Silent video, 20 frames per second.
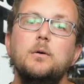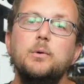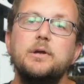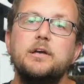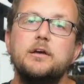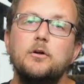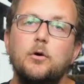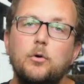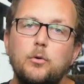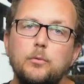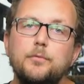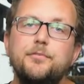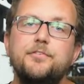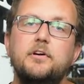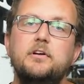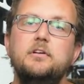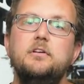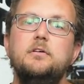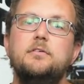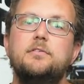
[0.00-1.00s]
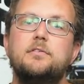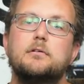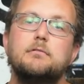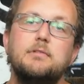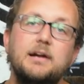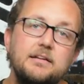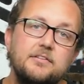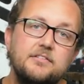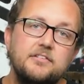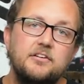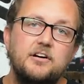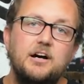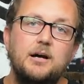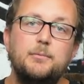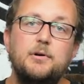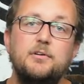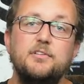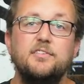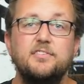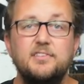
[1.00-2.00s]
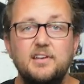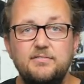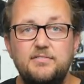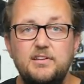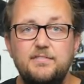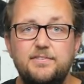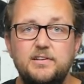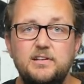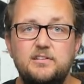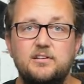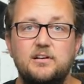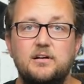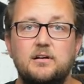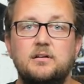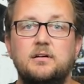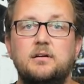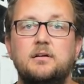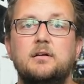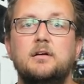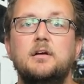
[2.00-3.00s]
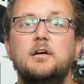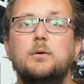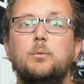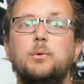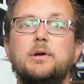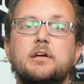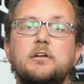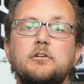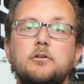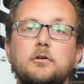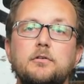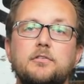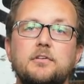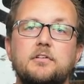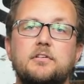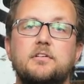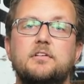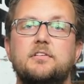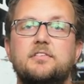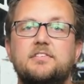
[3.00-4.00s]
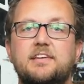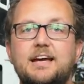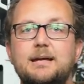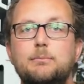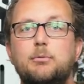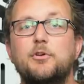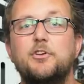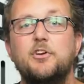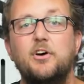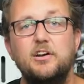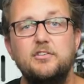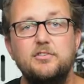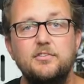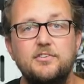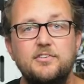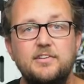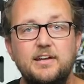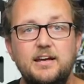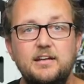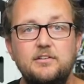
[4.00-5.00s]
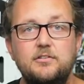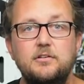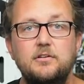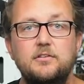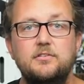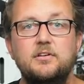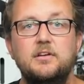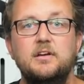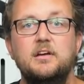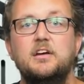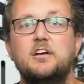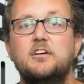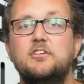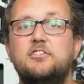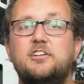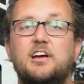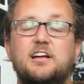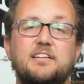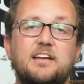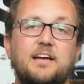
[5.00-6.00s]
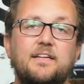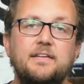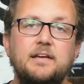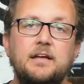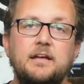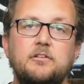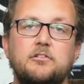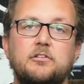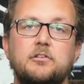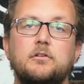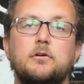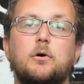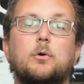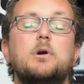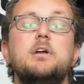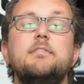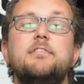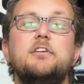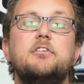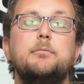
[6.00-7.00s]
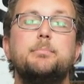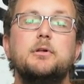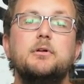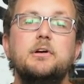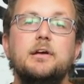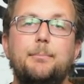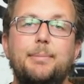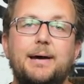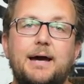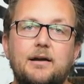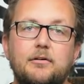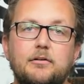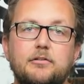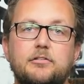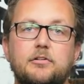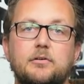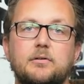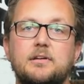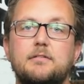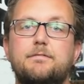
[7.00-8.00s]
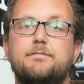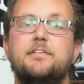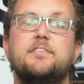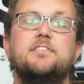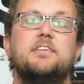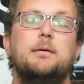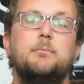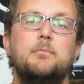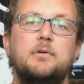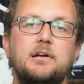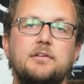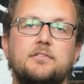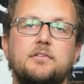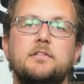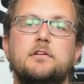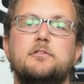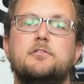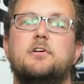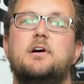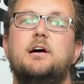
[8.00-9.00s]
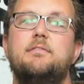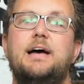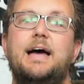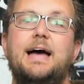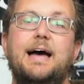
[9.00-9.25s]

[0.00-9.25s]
We can also use the race timer as a safety feature. We can use it to disable nitrous stages, shut down the engine, or even deploy a parachute if for some reason the driver